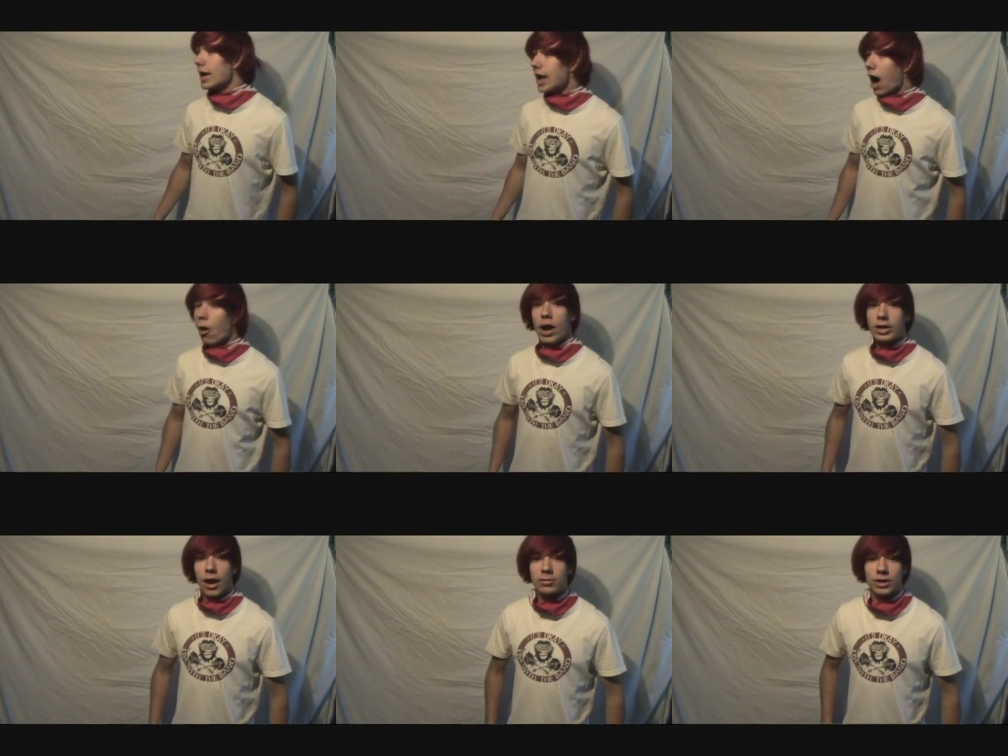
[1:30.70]
And now
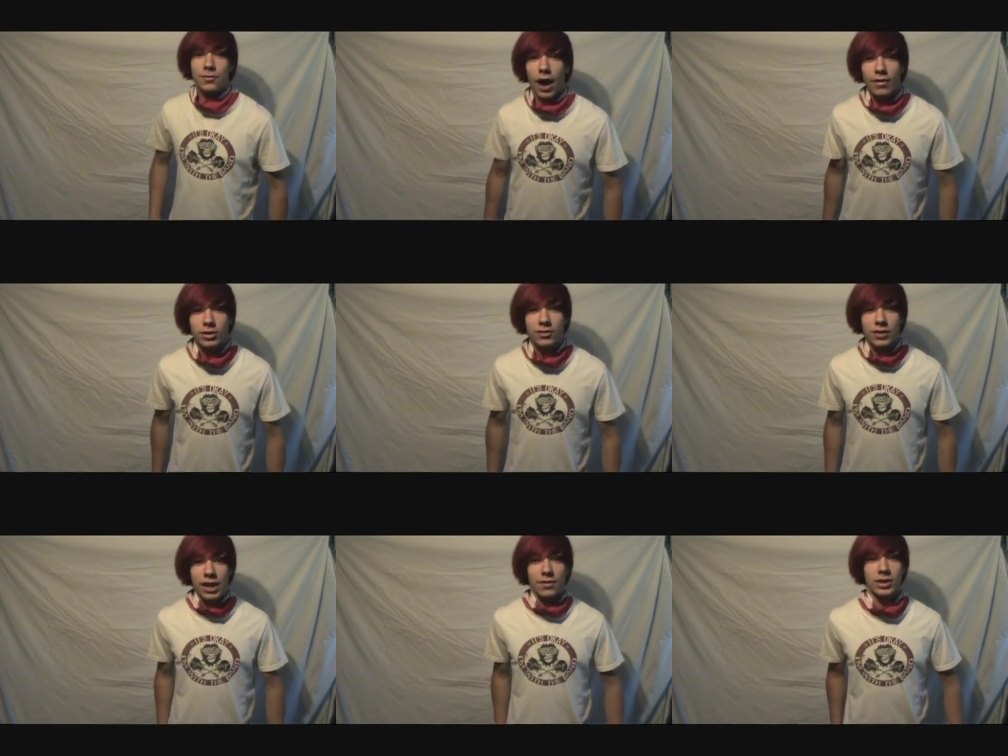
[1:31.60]
it comes in five new
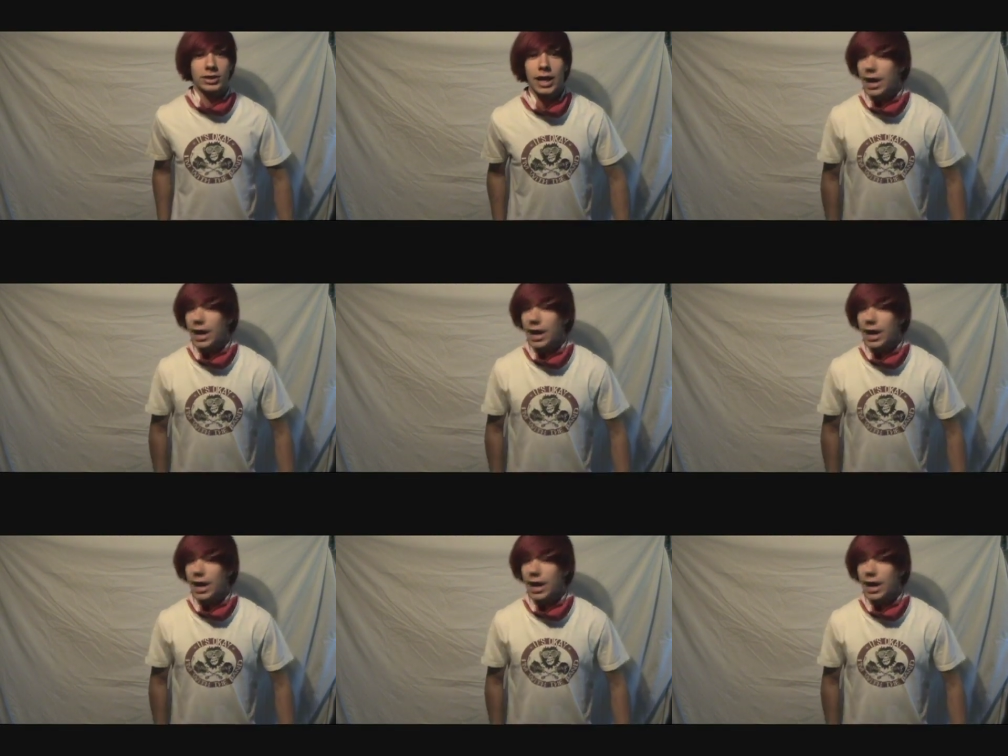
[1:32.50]
flavors,